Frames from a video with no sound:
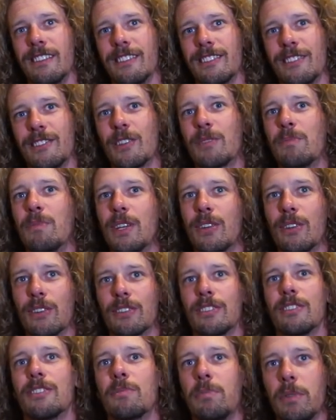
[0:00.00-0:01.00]
It's not
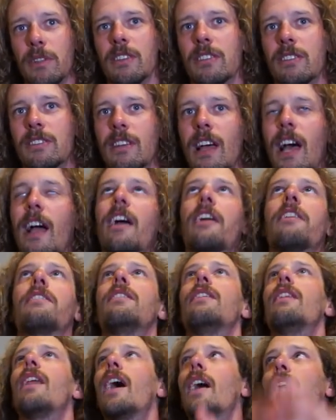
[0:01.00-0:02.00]
because it's Peter Sagan,
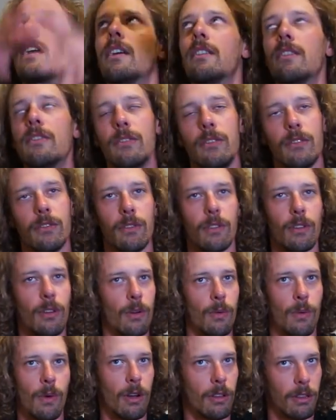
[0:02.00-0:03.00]
he like it, or you don't
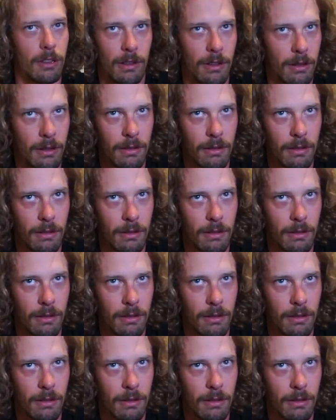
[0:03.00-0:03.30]
know what.